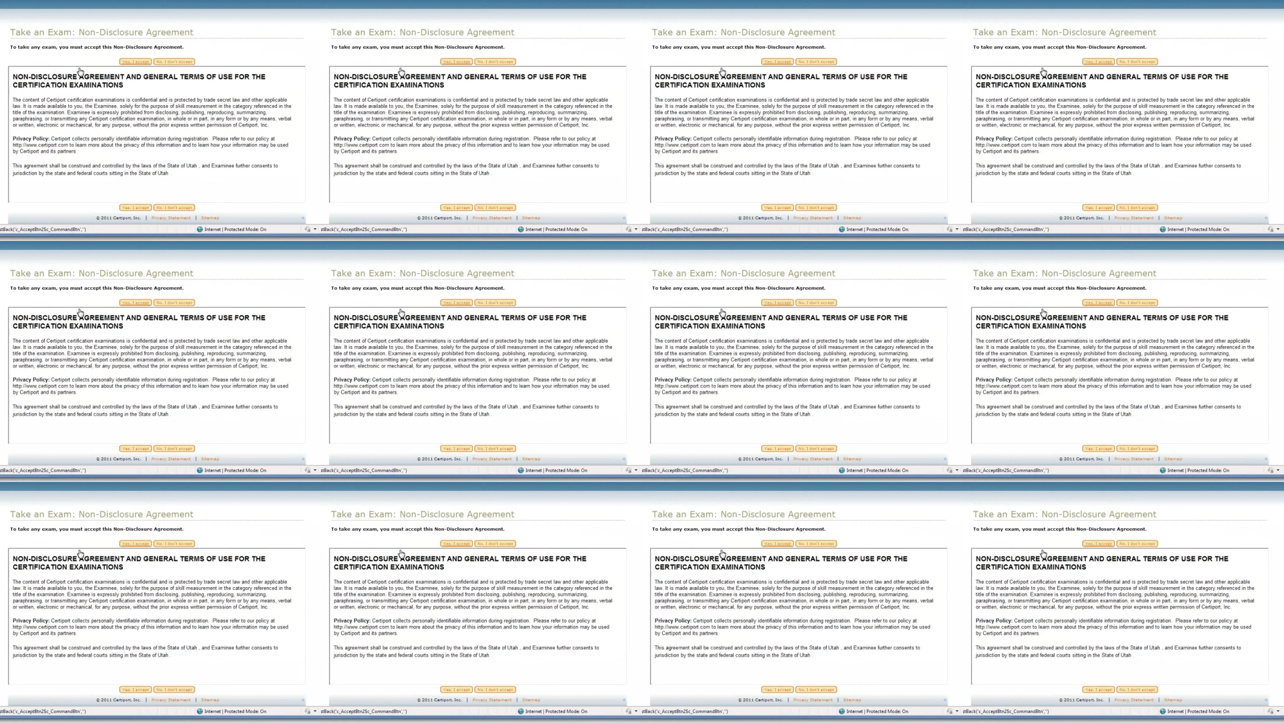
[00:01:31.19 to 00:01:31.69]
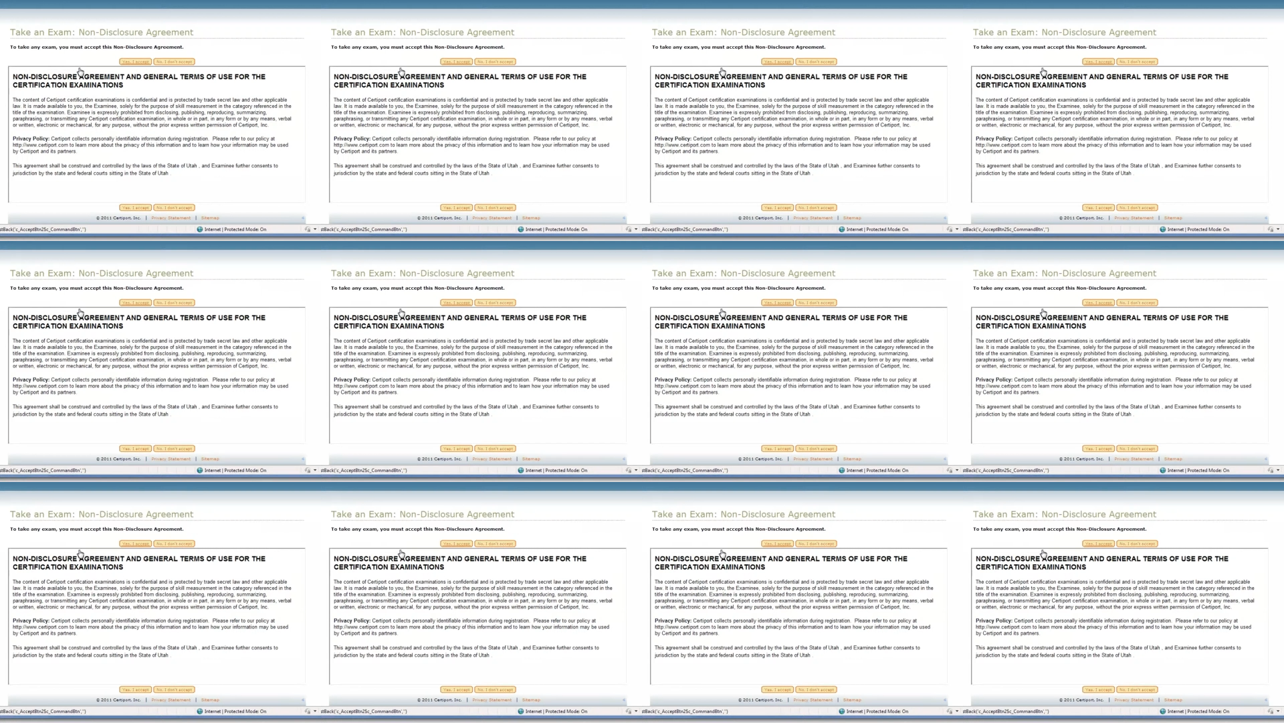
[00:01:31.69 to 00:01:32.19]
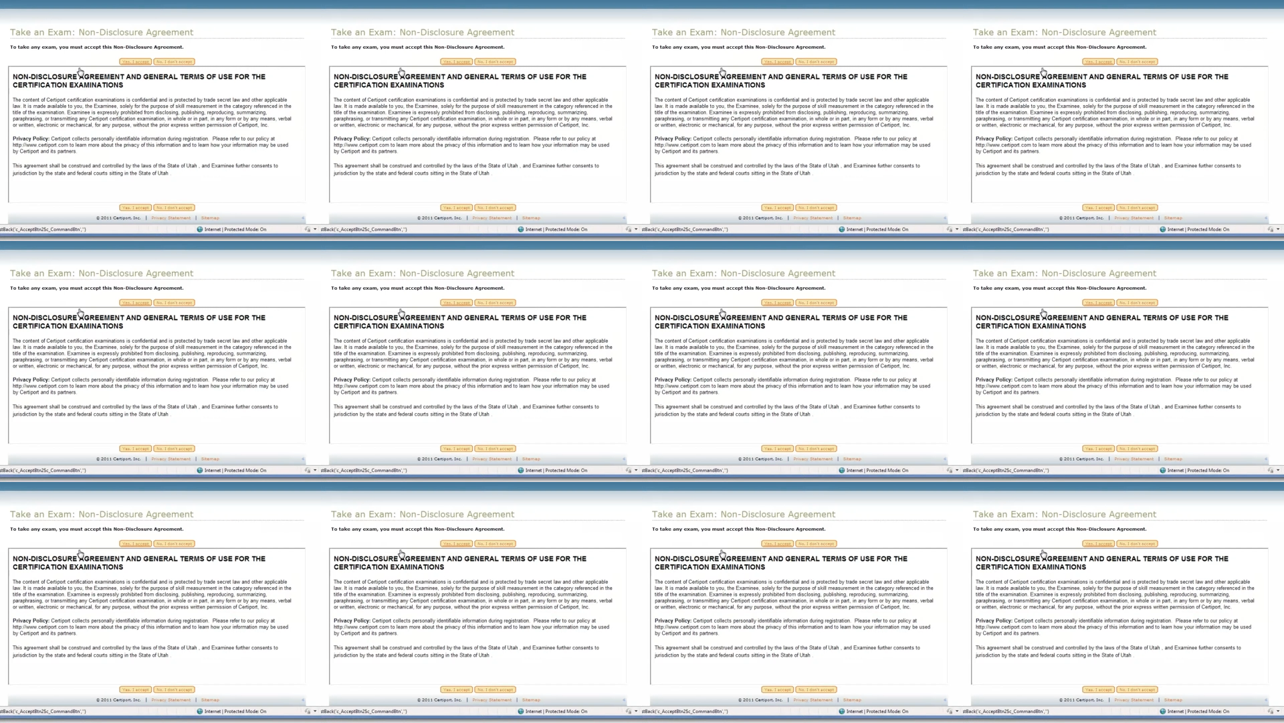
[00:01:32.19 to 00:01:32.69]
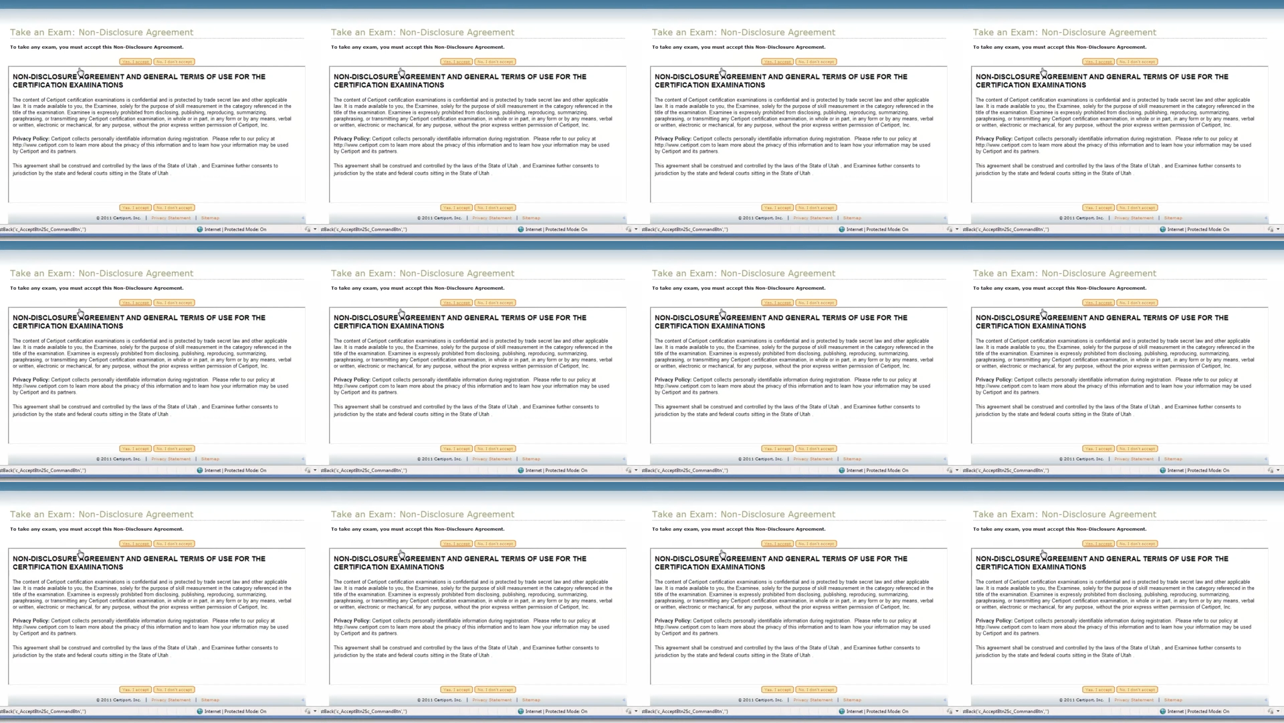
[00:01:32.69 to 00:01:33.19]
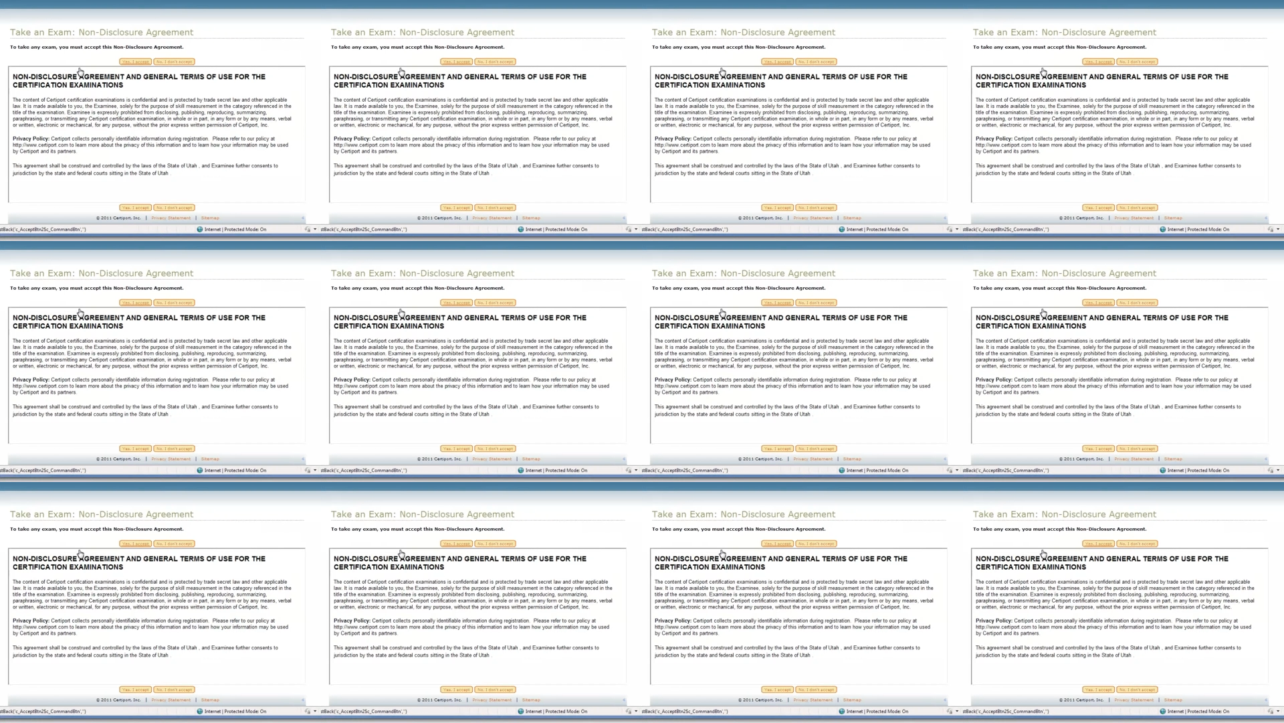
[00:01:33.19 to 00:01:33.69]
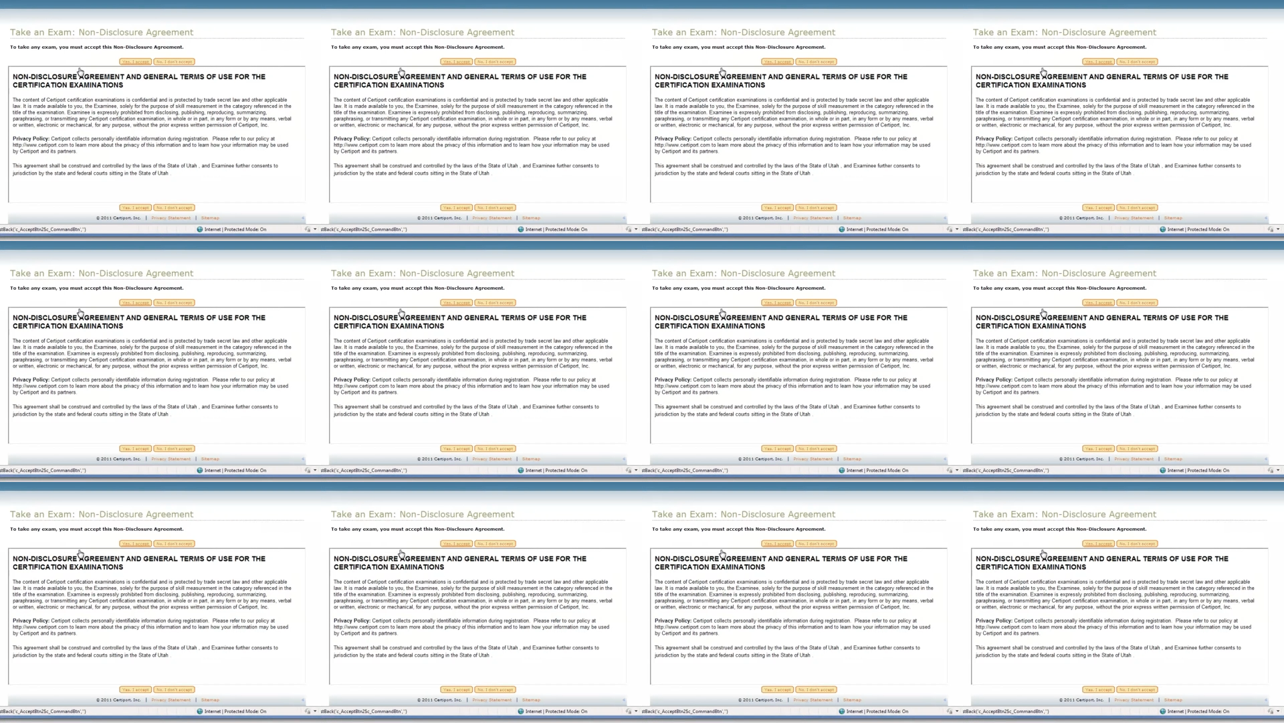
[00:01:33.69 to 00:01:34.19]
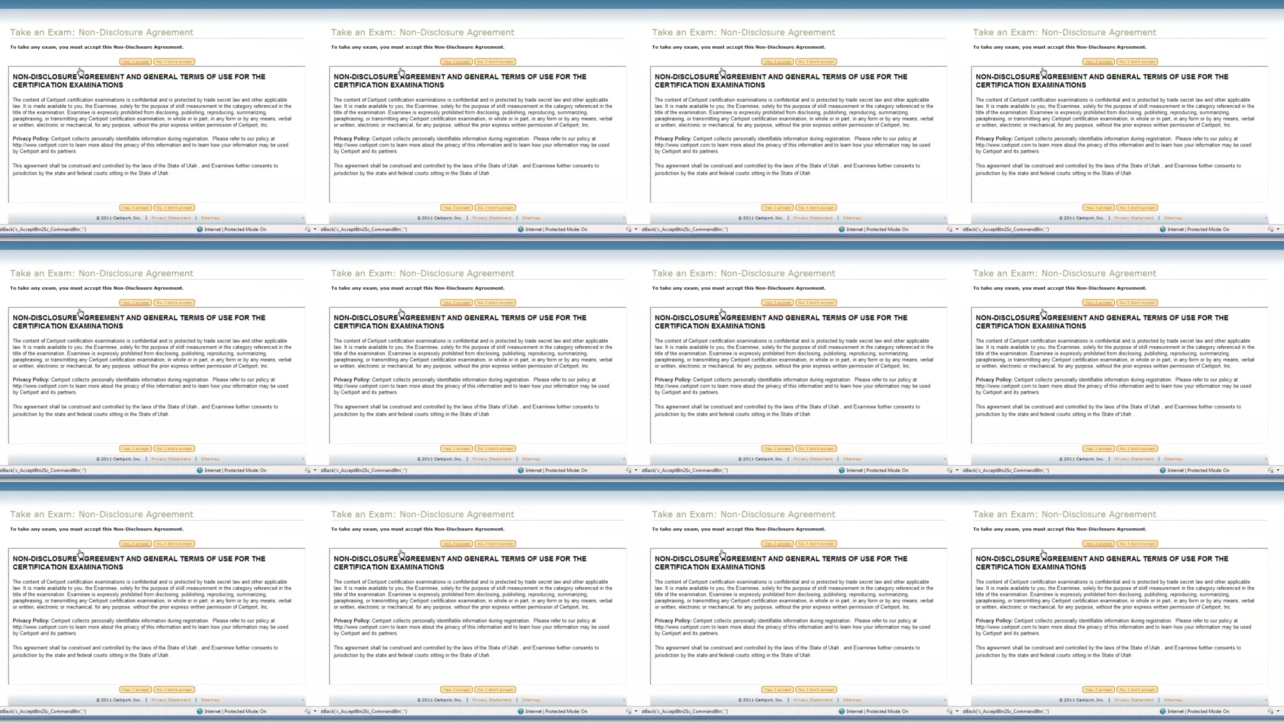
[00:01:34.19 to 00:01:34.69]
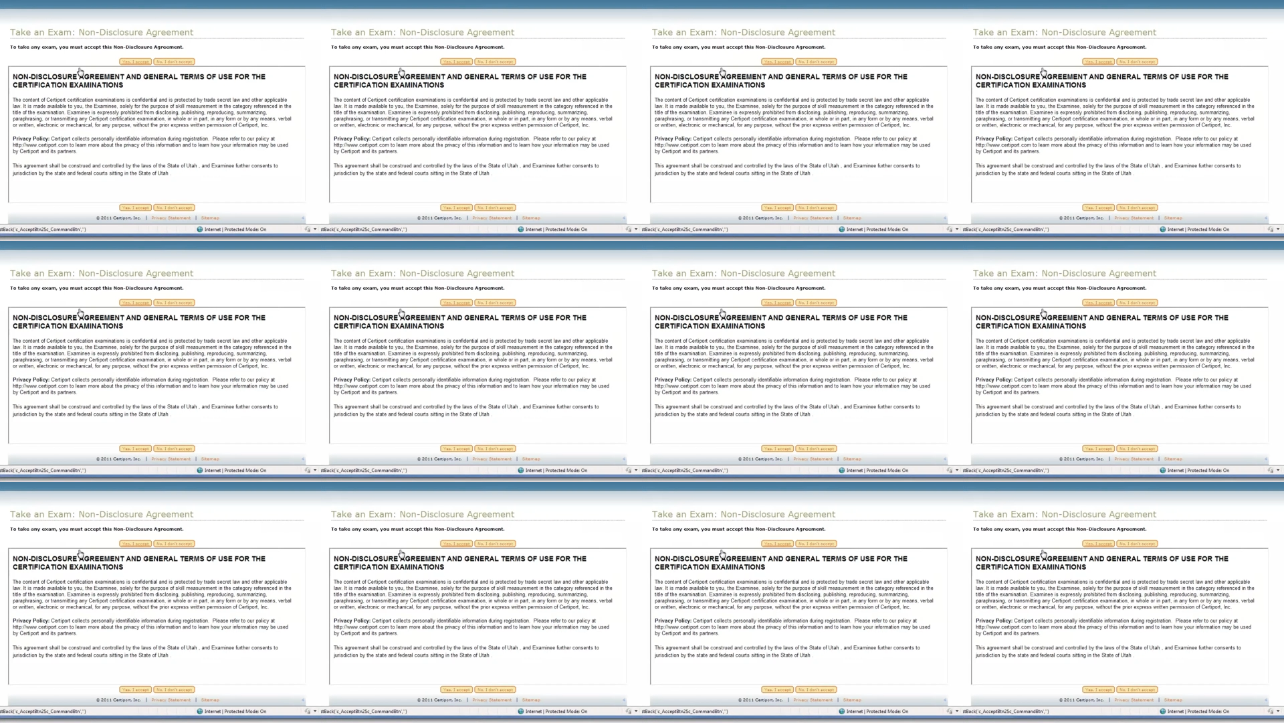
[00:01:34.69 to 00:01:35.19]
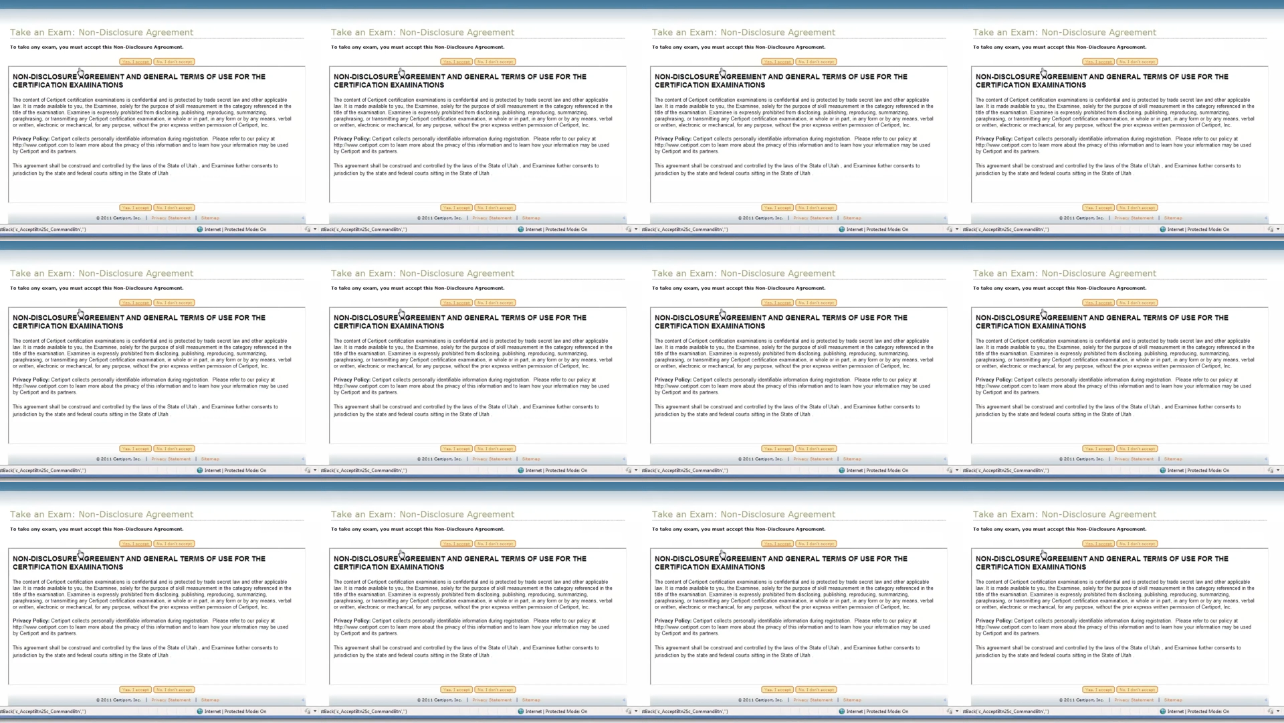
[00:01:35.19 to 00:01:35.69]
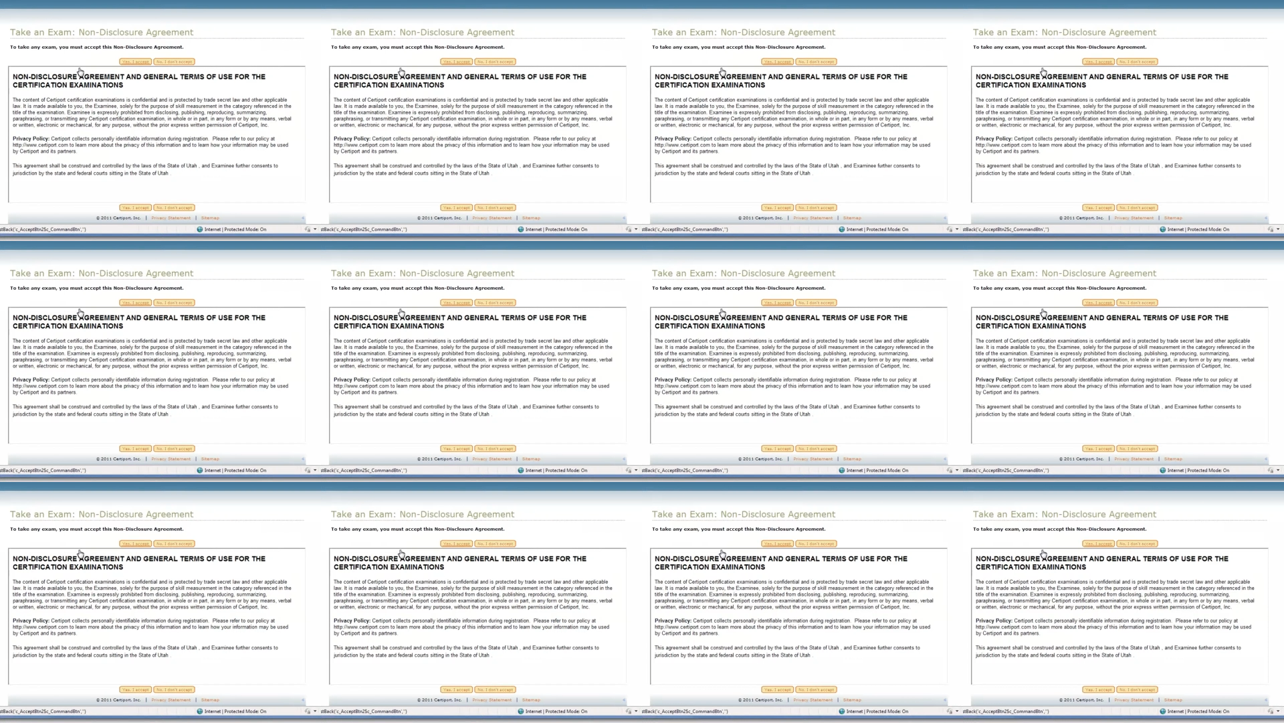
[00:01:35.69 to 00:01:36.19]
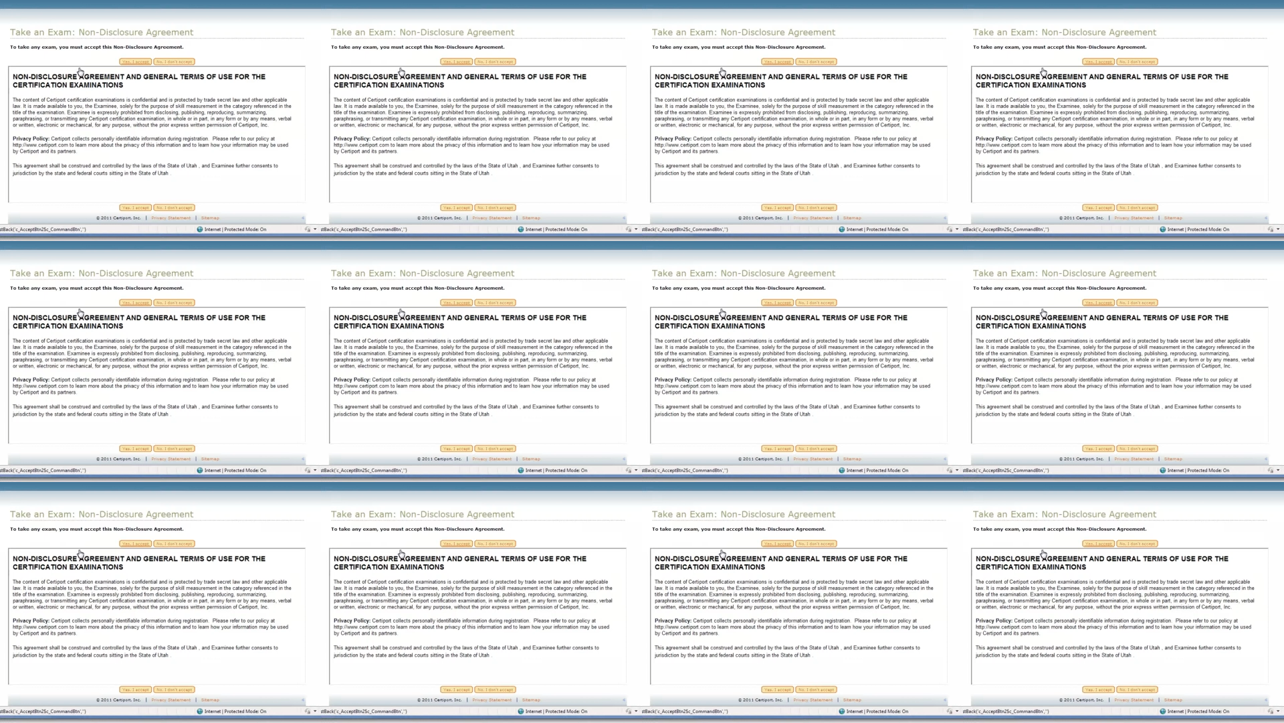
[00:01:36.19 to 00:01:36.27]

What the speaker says: (no speaker visible)